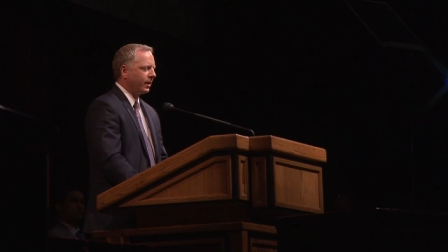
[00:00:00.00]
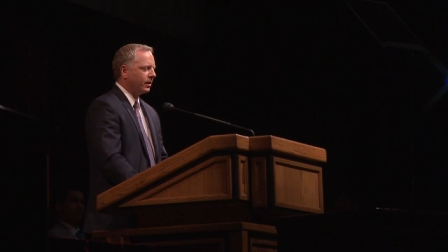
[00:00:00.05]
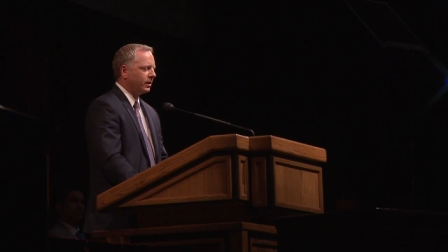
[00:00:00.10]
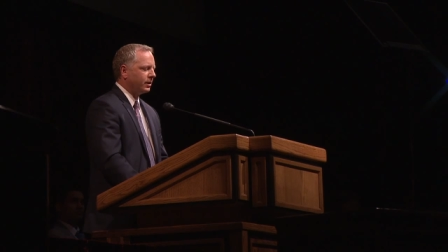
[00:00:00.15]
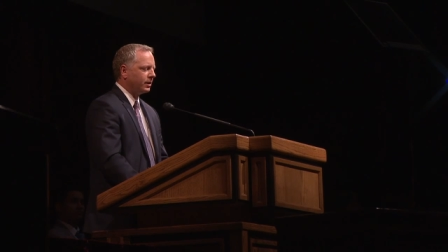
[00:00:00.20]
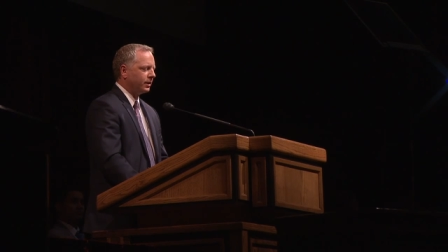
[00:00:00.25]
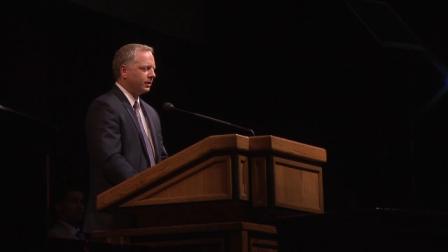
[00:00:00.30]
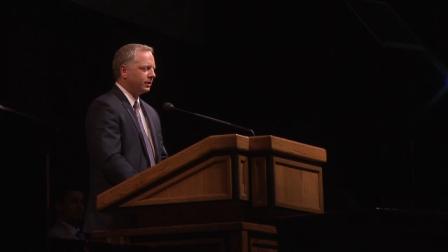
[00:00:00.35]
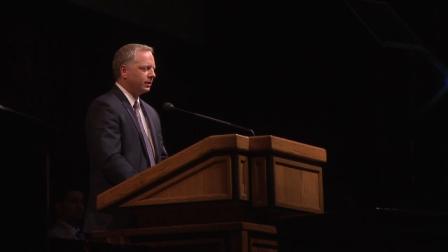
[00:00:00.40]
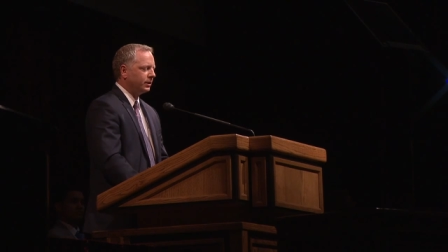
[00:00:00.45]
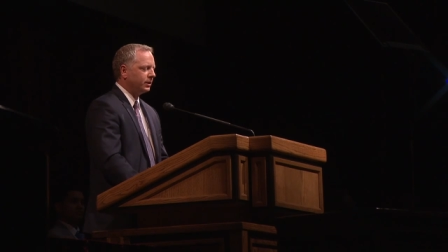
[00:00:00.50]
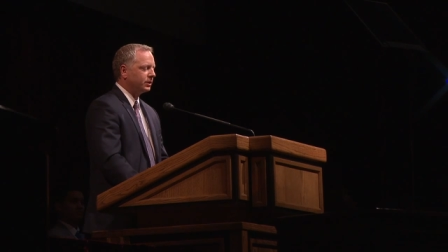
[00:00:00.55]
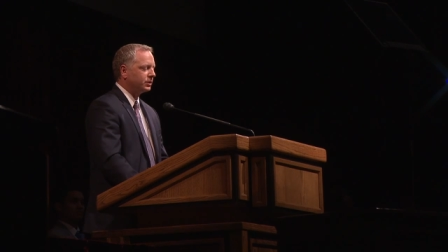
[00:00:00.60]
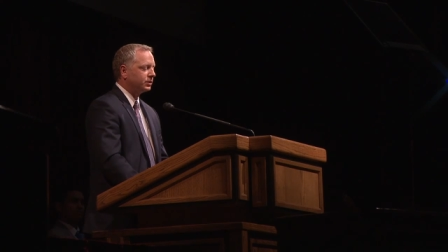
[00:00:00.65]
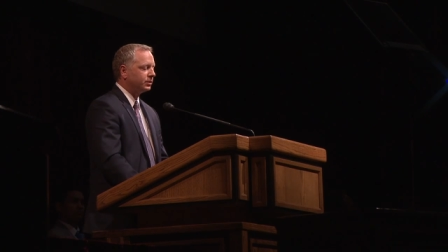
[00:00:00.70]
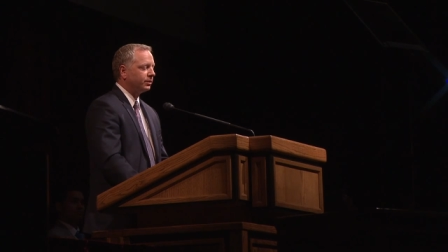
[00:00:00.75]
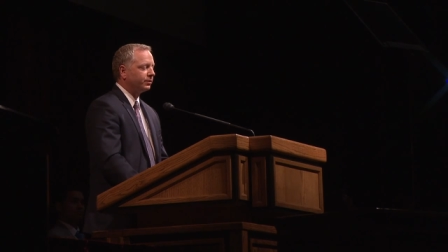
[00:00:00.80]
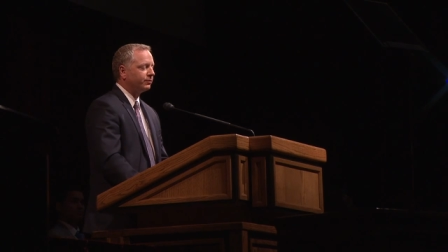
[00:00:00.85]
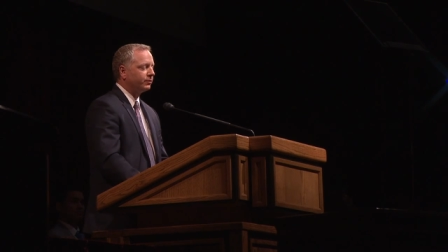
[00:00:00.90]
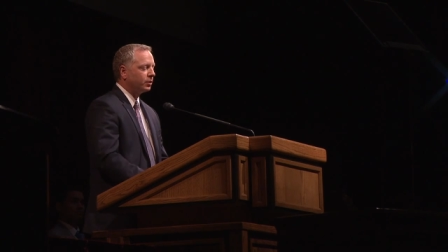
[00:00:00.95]
Uh,
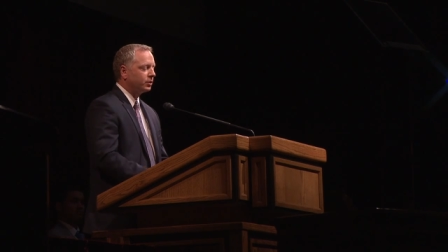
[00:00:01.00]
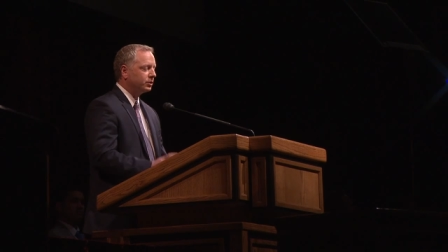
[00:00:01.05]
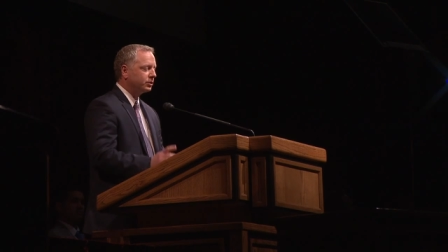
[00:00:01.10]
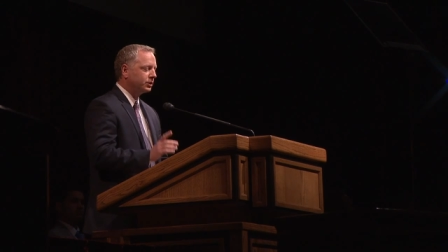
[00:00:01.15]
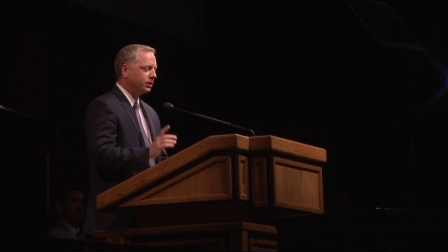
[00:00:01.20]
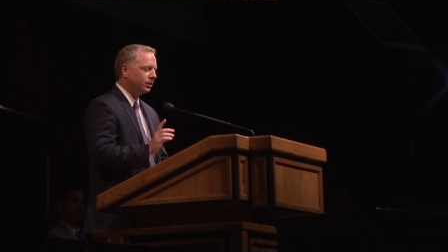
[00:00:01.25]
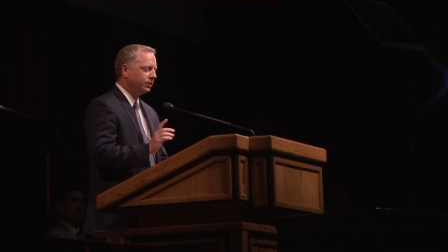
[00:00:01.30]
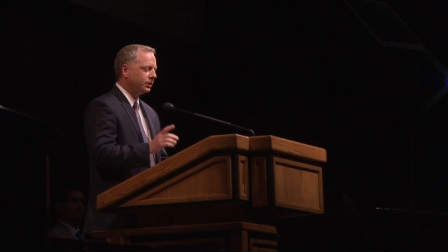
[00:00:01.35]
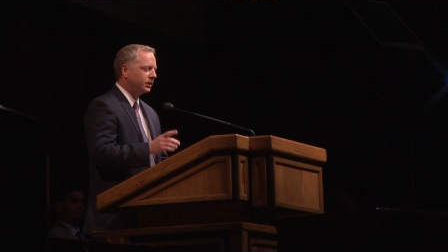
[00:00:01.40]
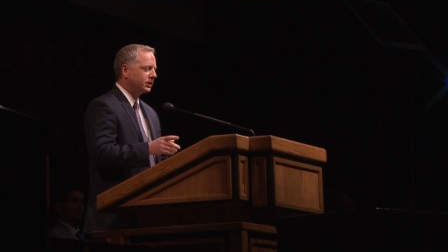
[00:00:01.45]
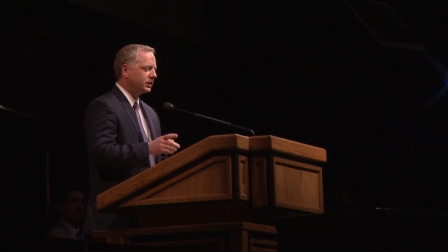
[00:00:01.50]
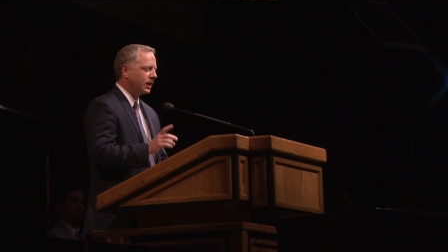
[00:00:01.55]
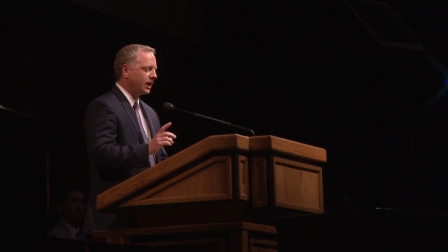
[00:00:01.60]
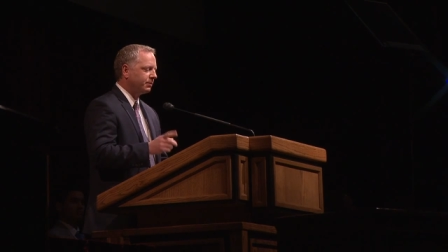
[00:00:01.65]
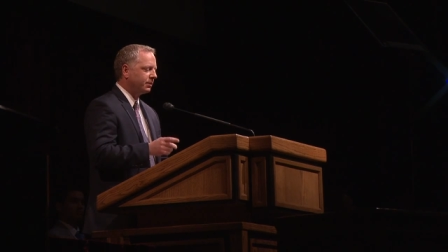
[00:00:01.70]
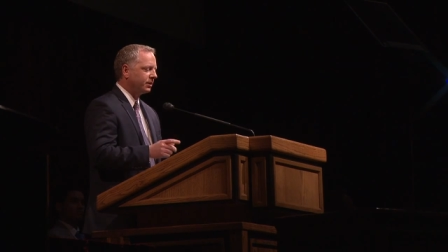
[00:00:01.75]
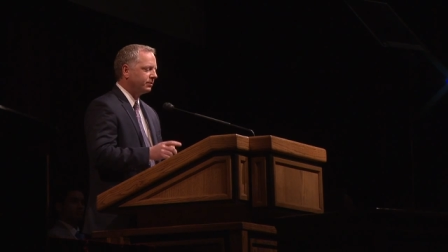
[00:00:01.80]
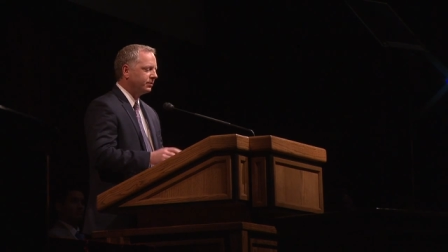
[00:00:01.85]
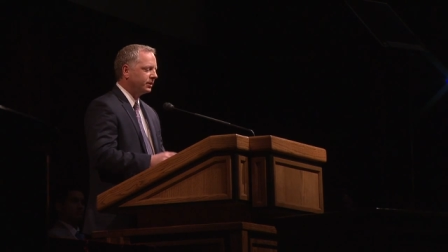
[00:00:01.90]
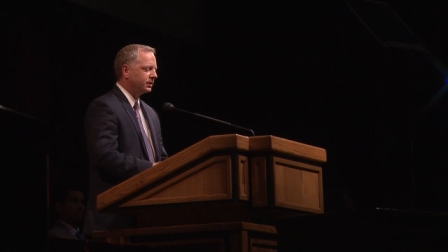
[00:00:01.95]
it's the first and only
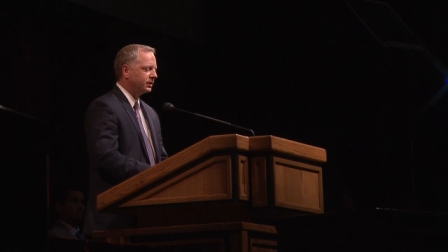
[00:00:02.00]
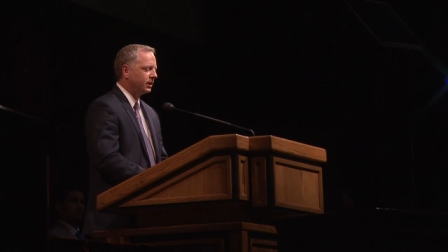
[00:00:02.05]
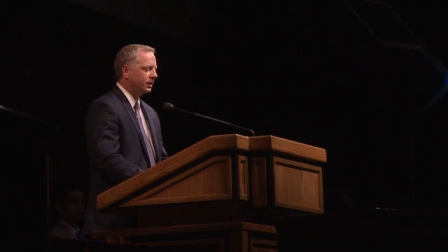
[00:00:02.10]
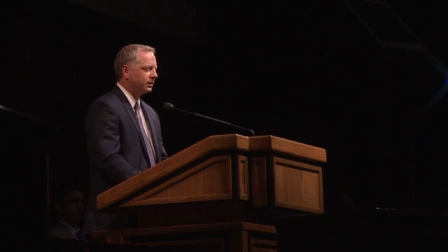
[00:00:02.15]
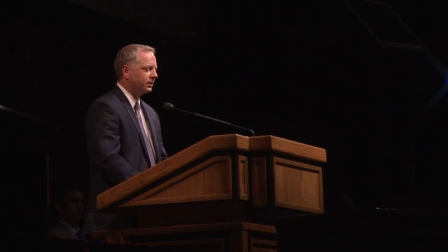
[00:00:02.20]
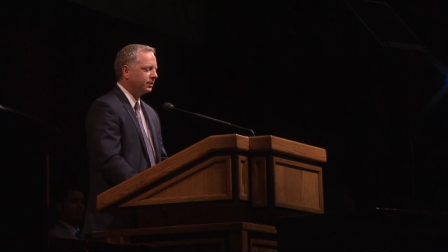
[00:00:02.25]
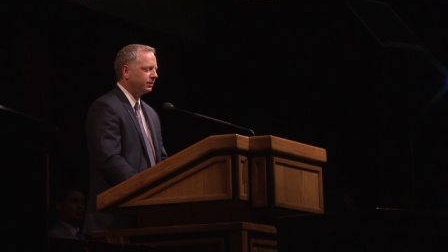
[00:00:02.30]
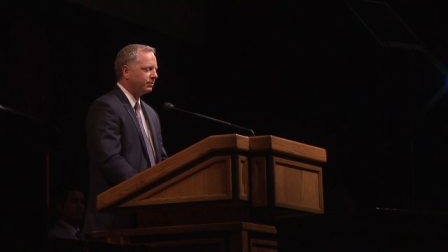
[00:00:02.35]
time I've attended